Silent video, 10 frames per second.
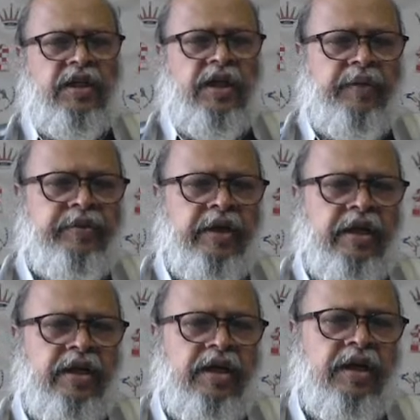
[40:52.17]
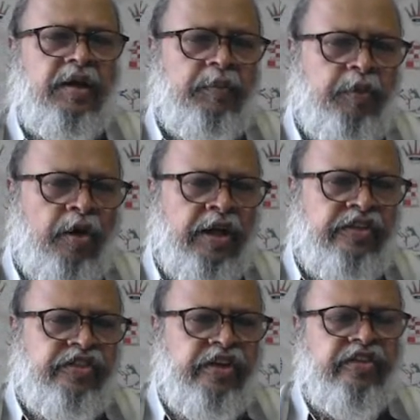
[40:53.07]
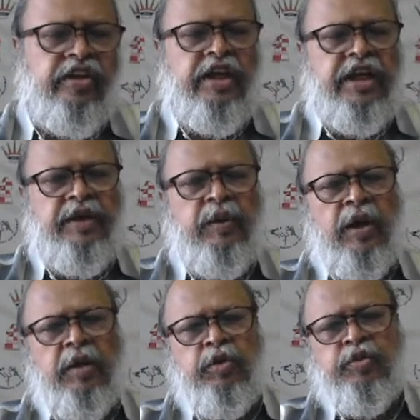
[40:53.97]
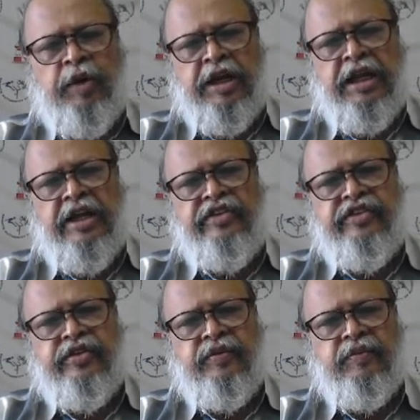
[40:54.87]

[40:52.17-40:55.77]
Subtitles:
After pawn h6, he will be almost paralyzed.